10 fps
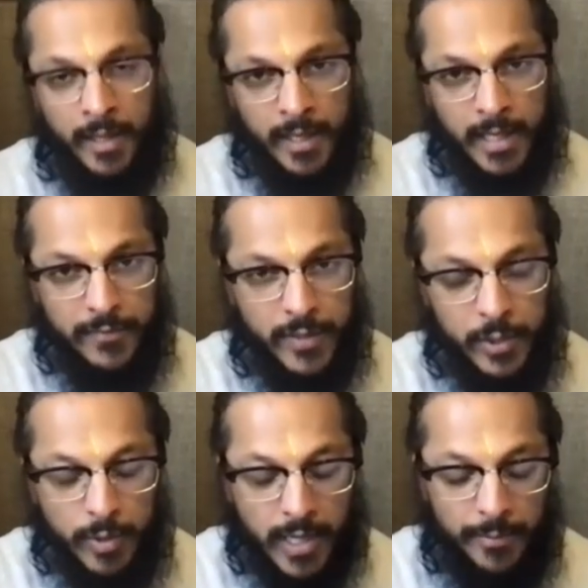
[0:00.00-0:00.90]
And giving
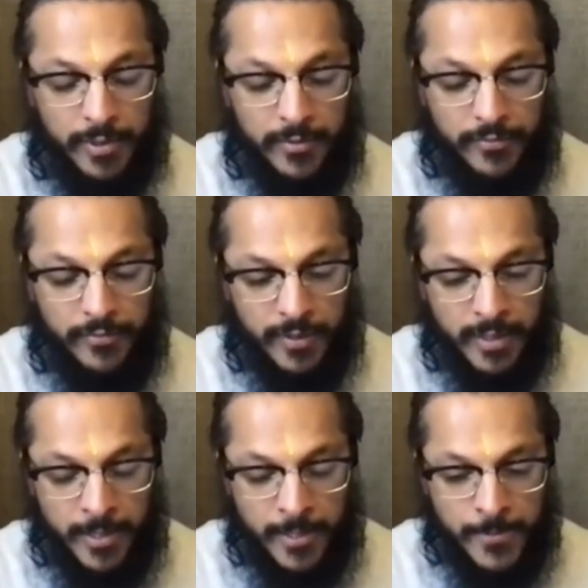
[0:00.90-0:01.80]
you a couple of
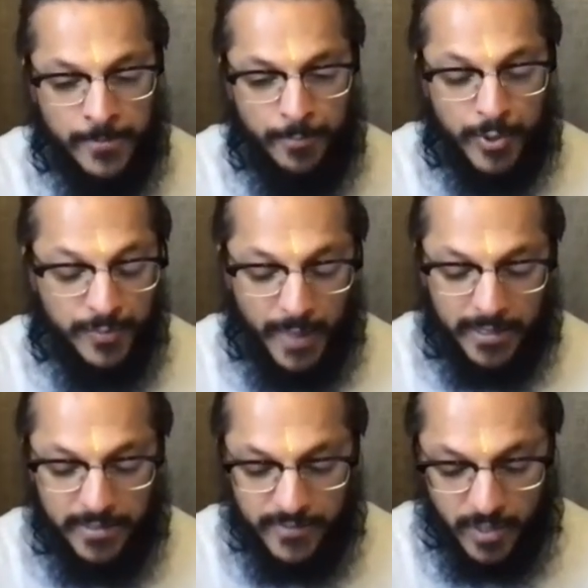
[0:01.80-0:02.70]

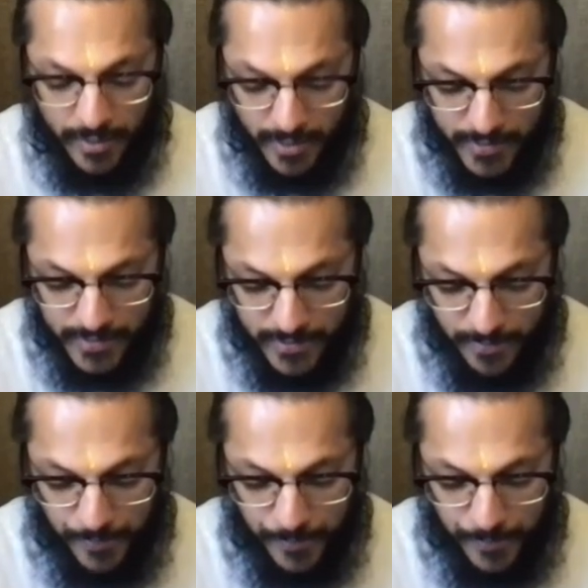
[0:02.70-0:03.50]
perspectives on this.